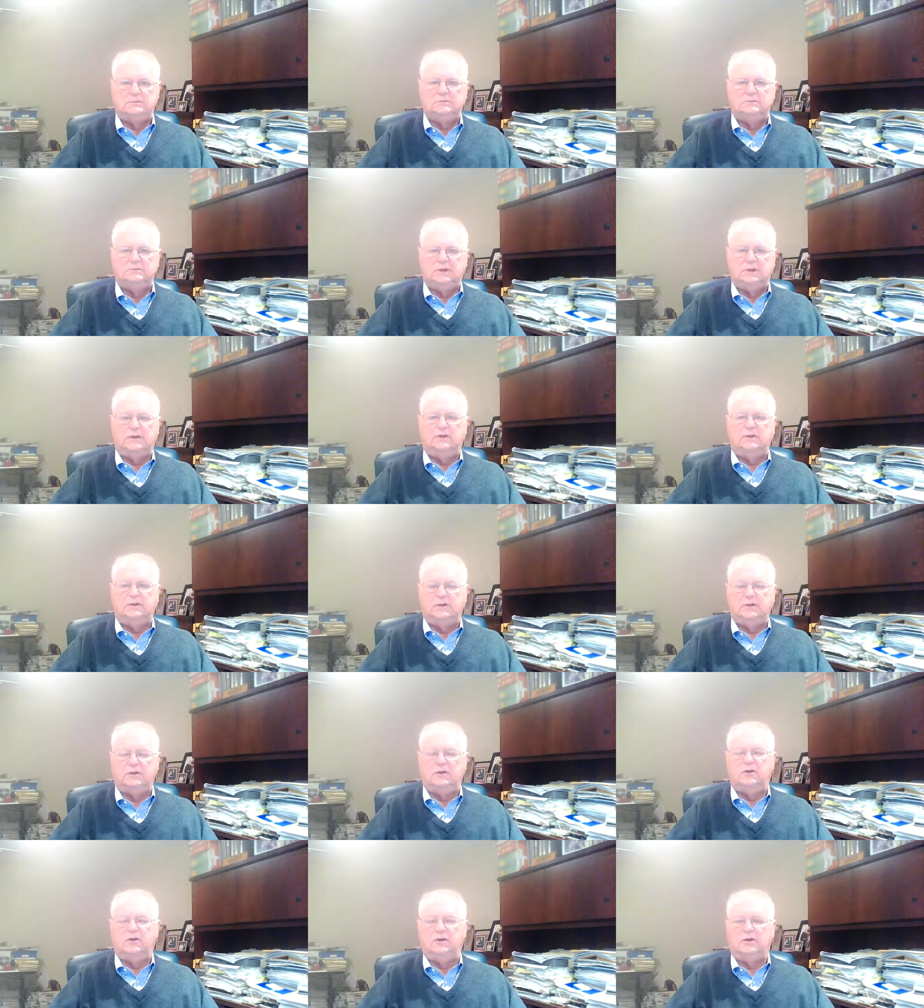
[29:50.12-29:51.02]
Yeah, the
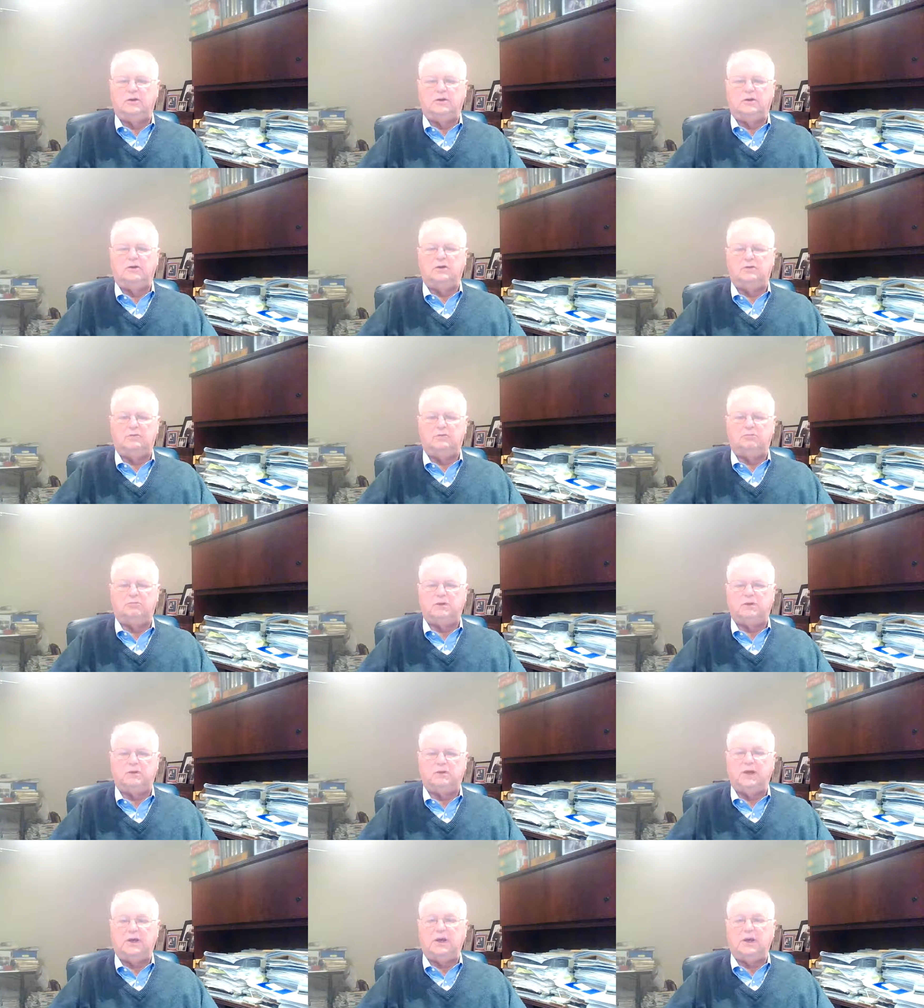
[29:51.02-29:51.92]
art the art's
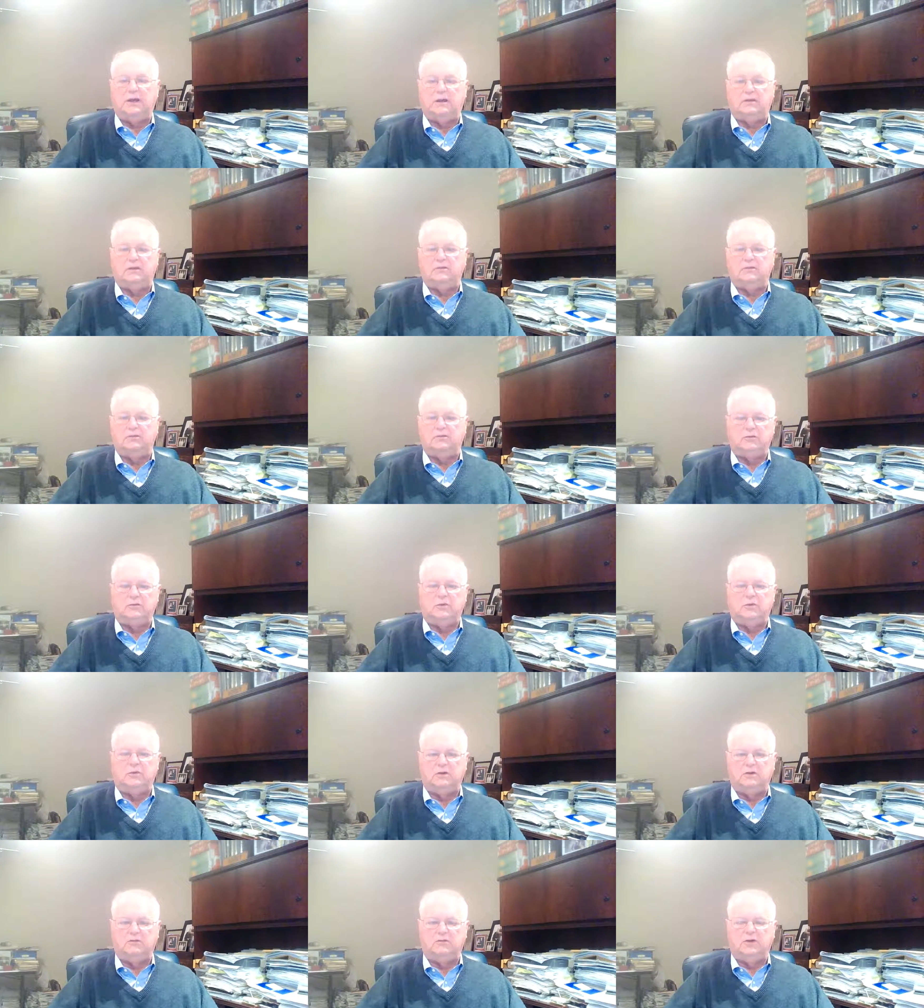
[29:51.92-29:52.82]
spectacular, as a
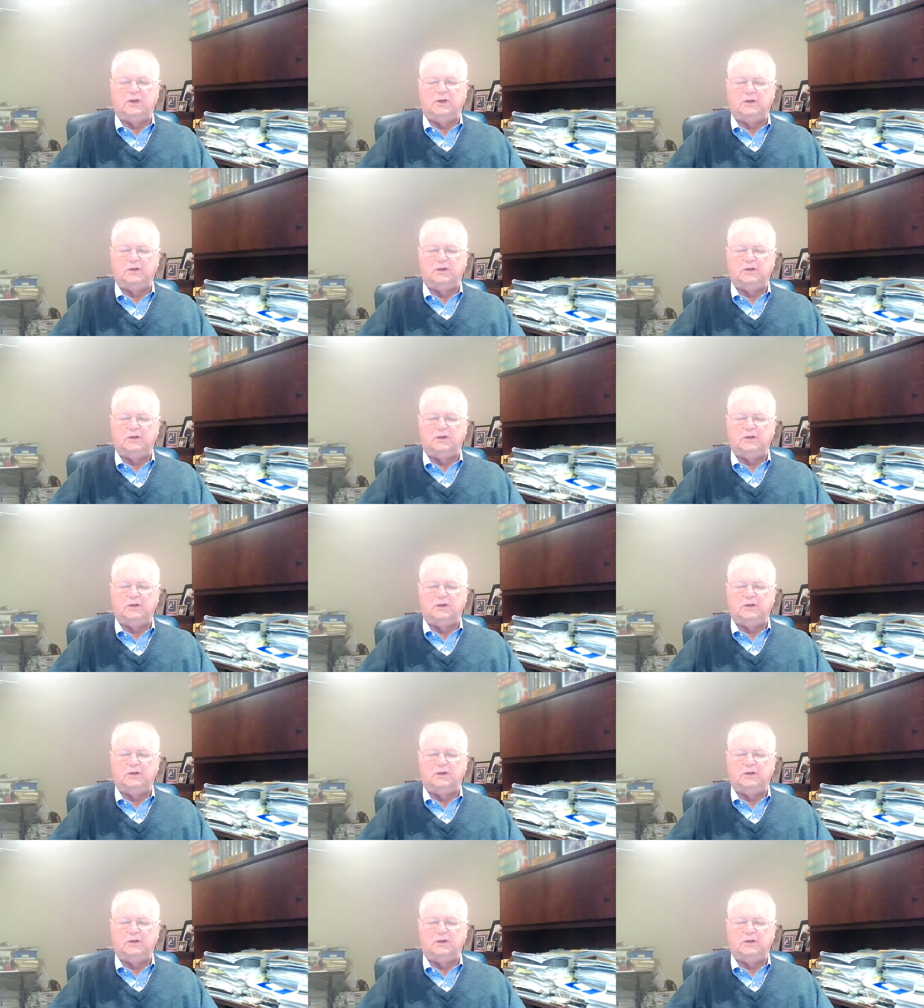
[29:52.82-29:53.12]
matter of fact.